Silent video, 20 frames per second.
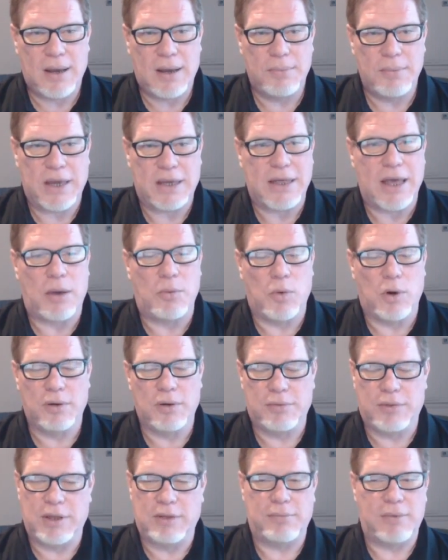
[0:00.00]
make that
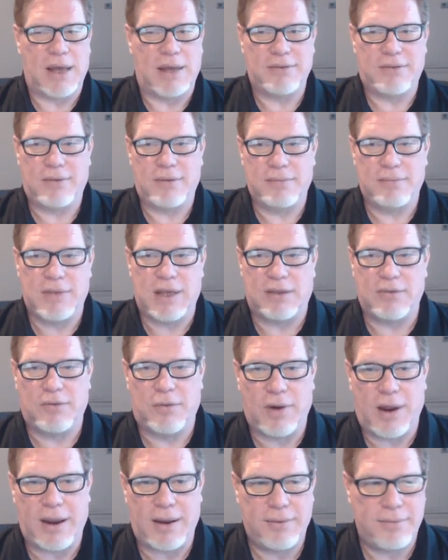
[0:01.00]
work, then that's
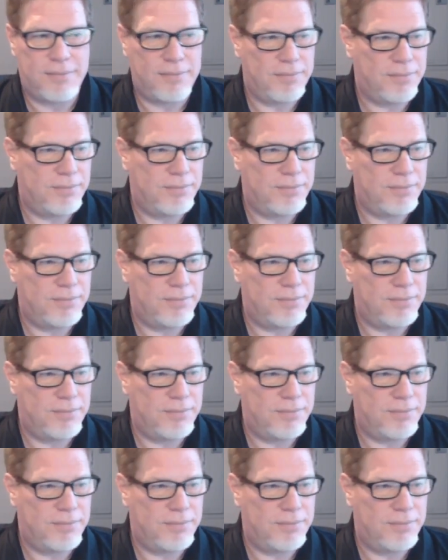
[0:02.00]
great.